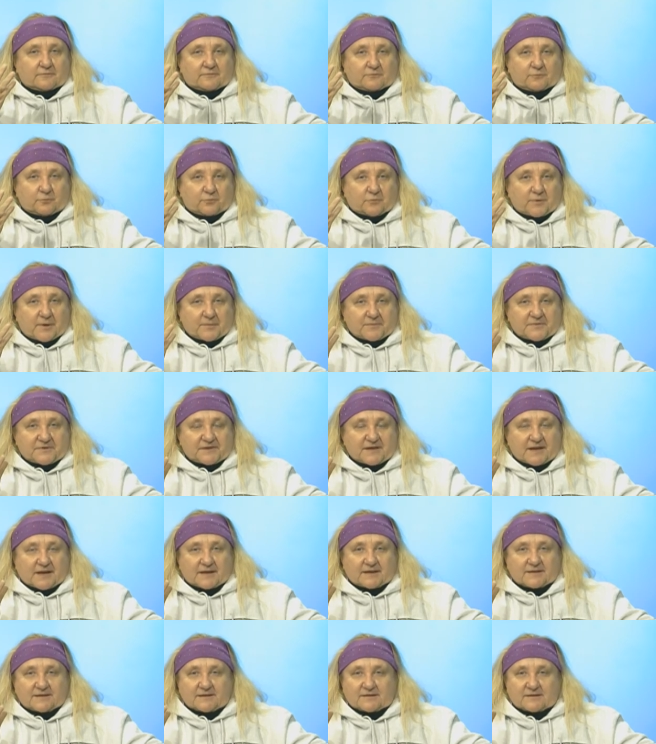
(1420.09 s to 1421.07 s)

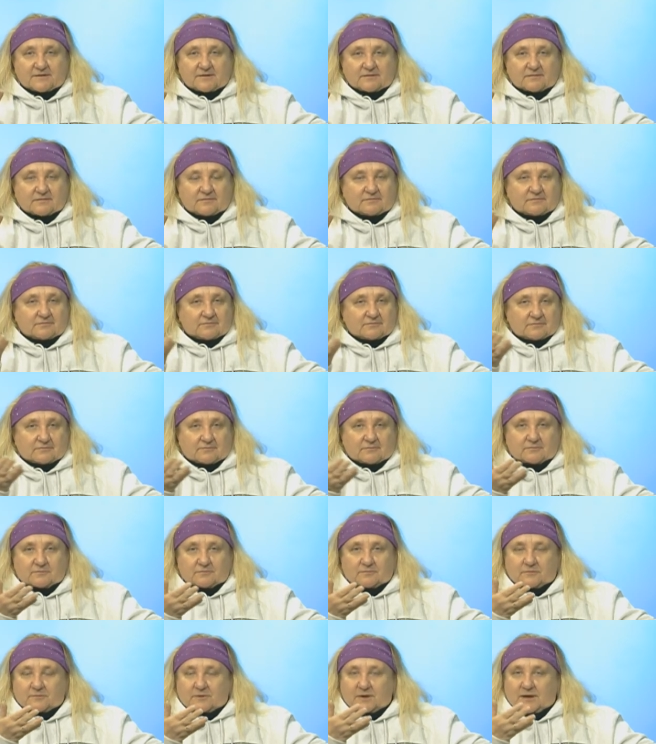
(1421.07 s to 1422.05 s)
websites,
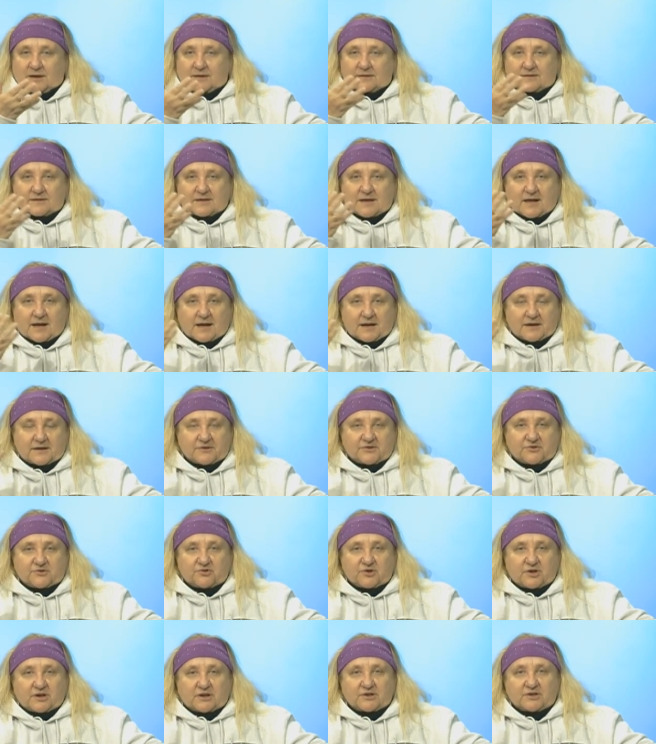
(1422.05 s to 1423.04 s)
the entire
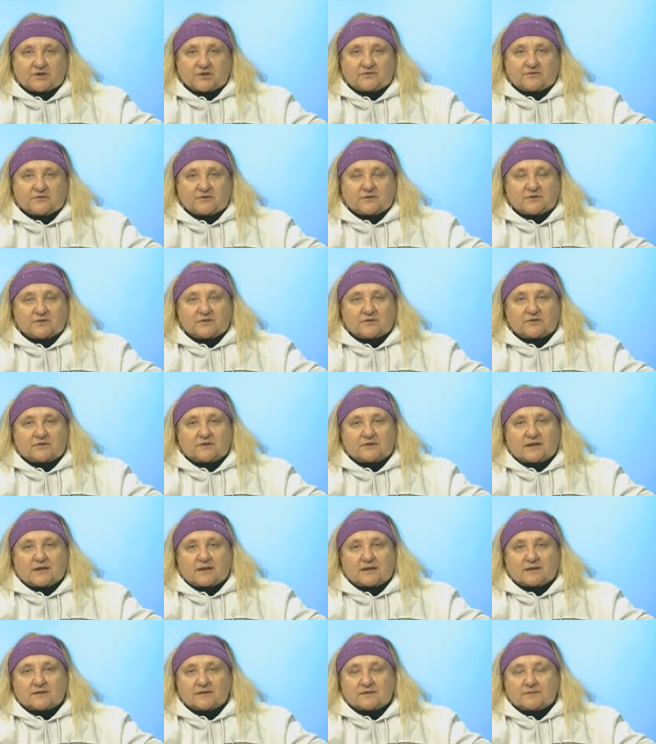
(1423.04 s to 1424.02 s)
structure of
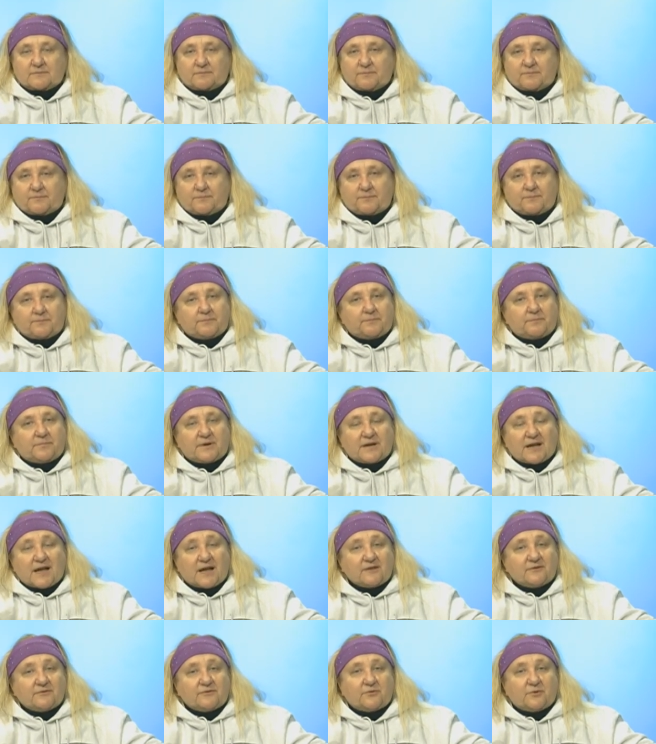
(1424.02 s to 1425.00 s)
internet,
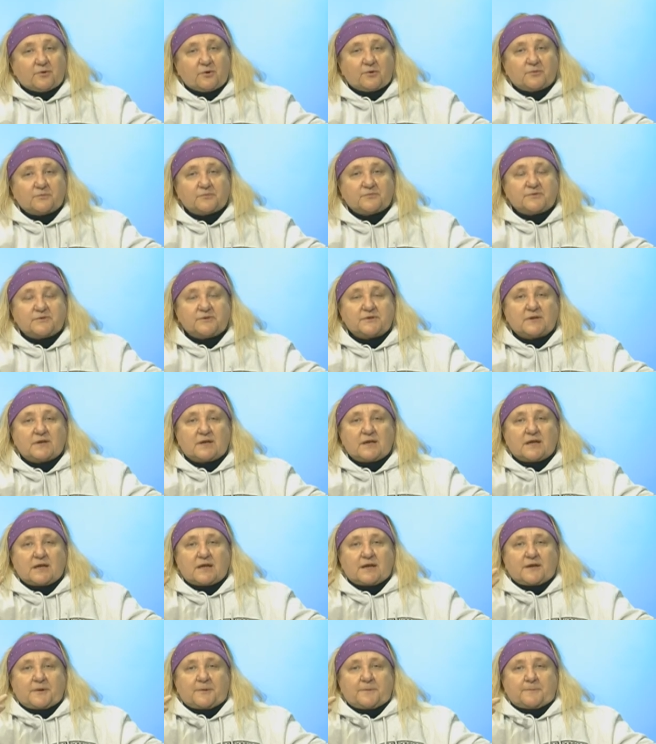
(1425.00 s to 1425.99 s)
platforms.
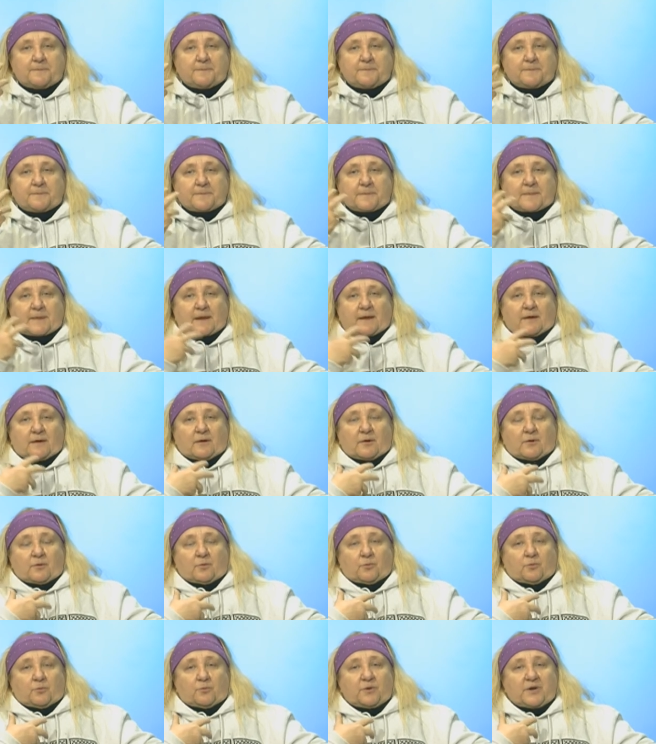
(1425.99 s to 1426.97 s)

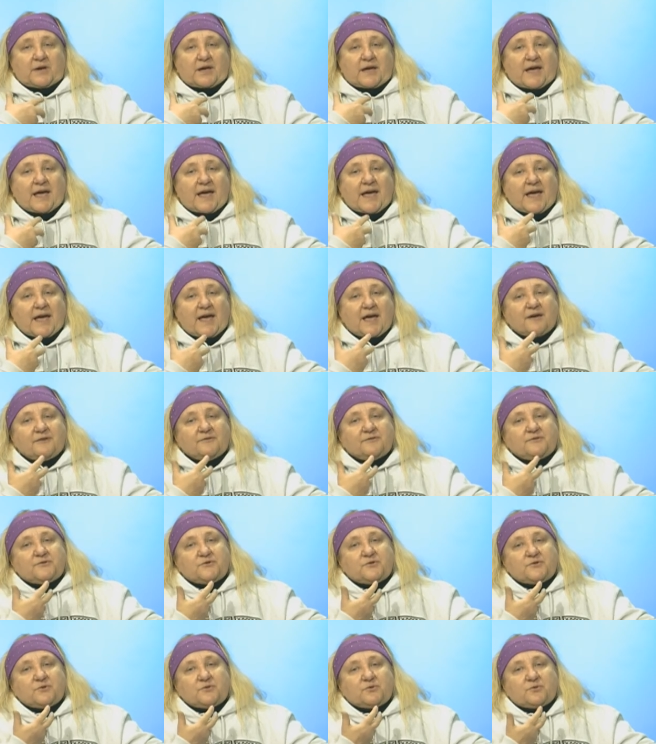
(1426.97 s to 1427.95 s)
We
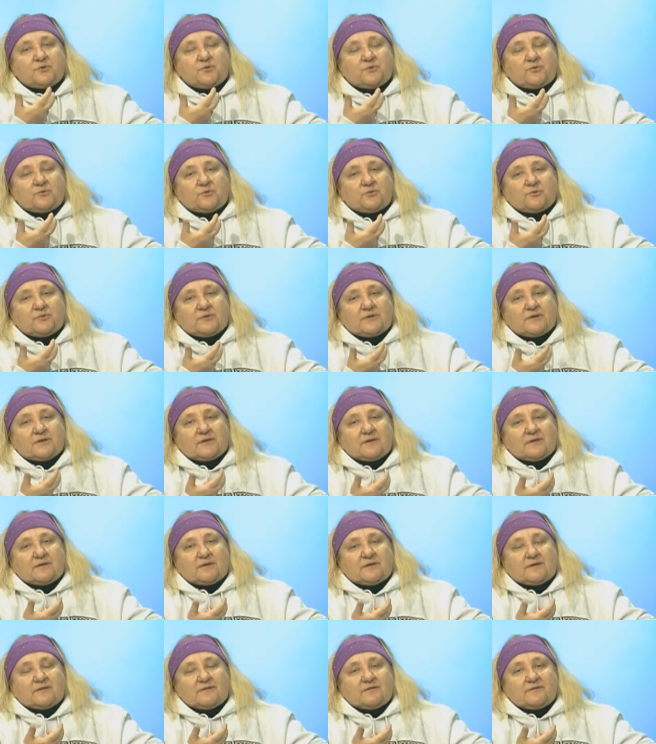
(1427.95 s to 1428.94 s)
have to
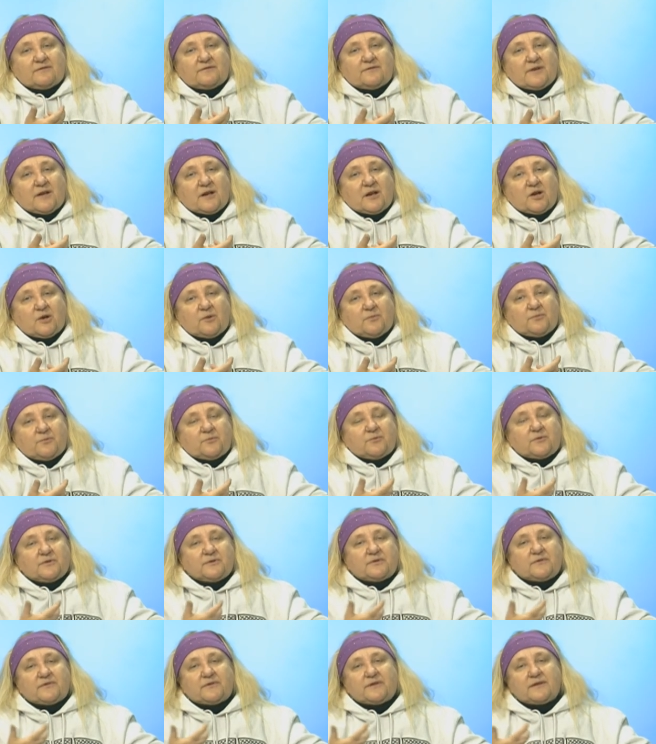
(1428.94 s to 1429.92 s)
develop
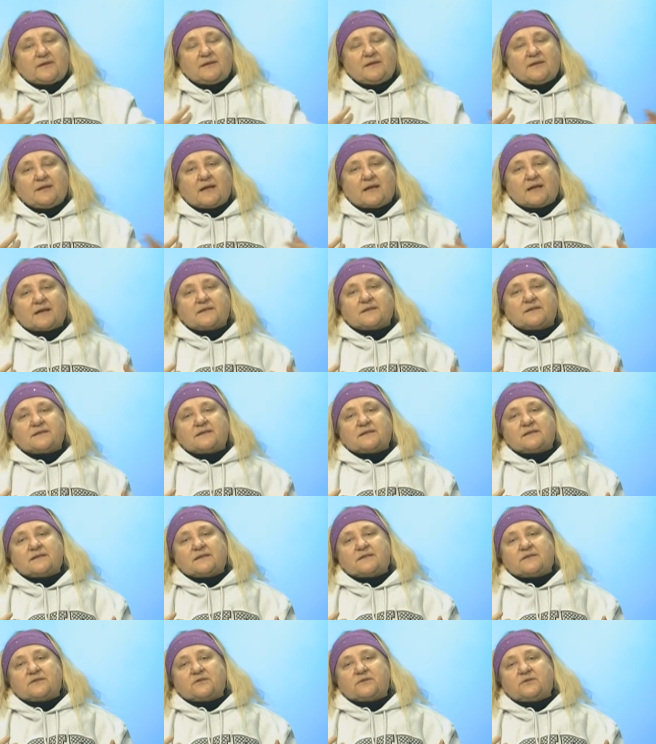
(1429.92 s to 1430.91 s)
within us a
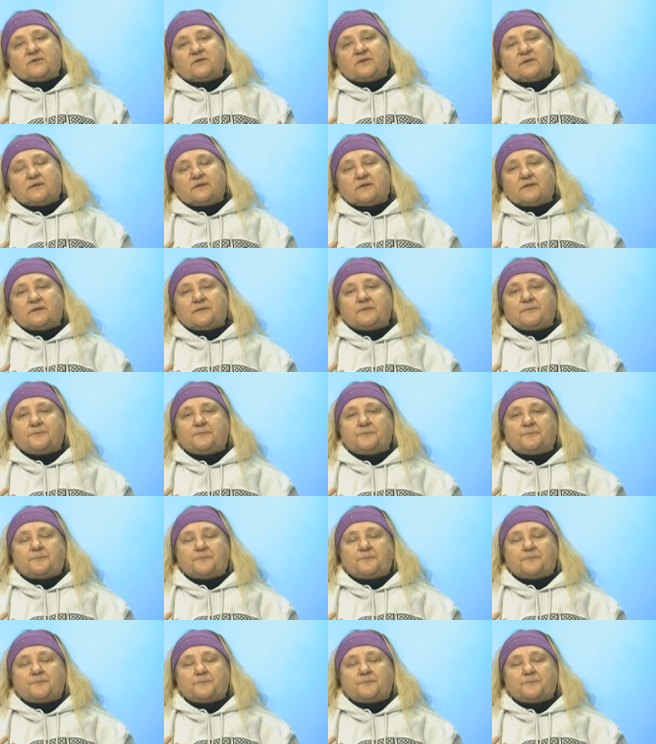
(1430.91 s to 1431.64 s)
certain